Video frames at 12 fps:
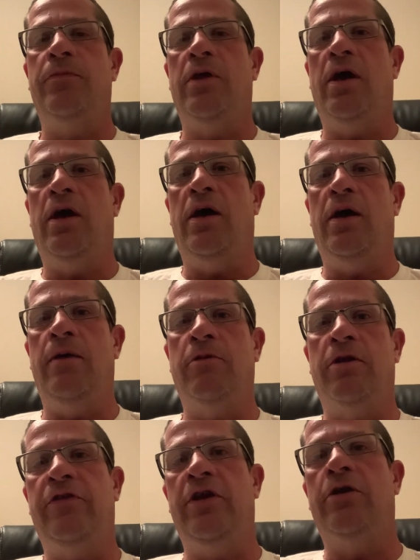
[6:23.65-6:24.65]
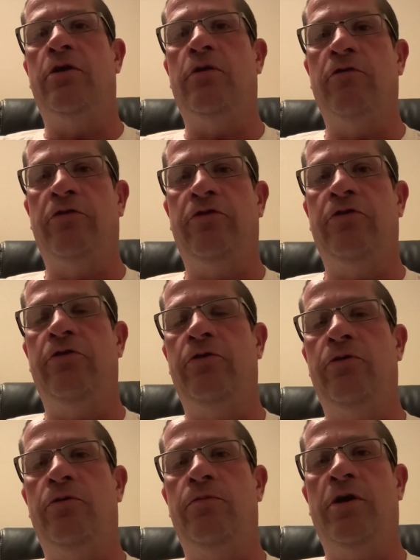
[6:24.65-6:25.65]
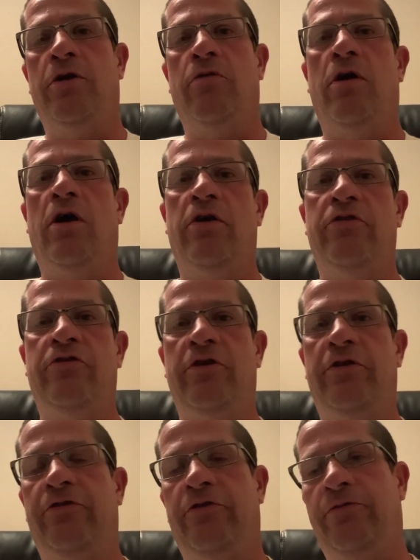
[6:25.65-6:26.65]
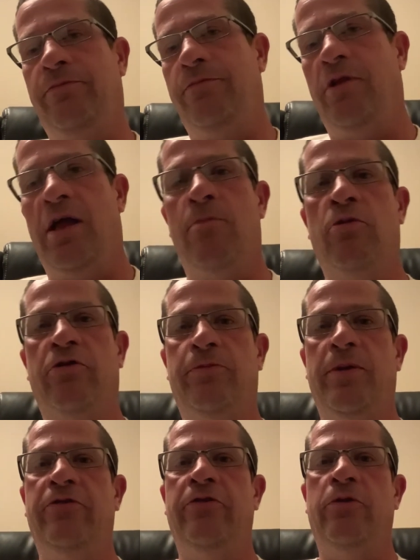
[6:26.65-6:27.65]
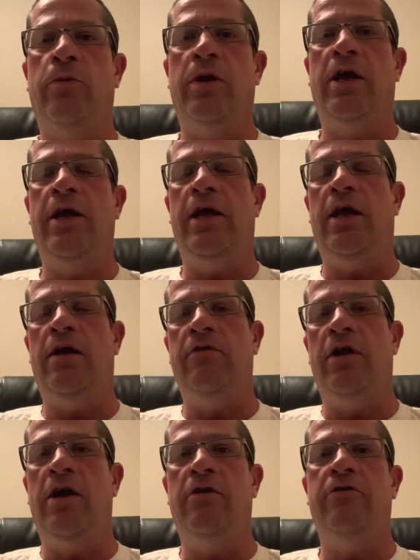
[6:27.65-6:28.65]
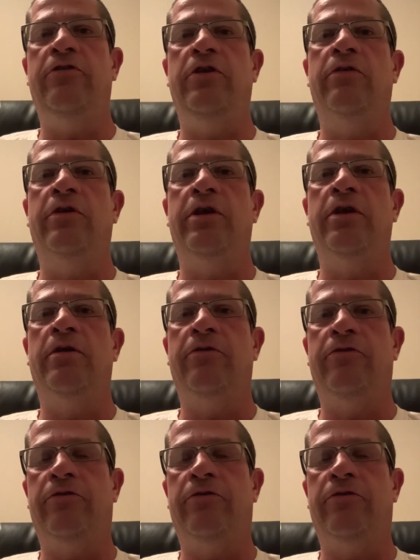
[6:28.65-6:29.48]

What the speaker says: I'm going to take it over to a garage that's a lot more space than the one I have, at higher ceiling.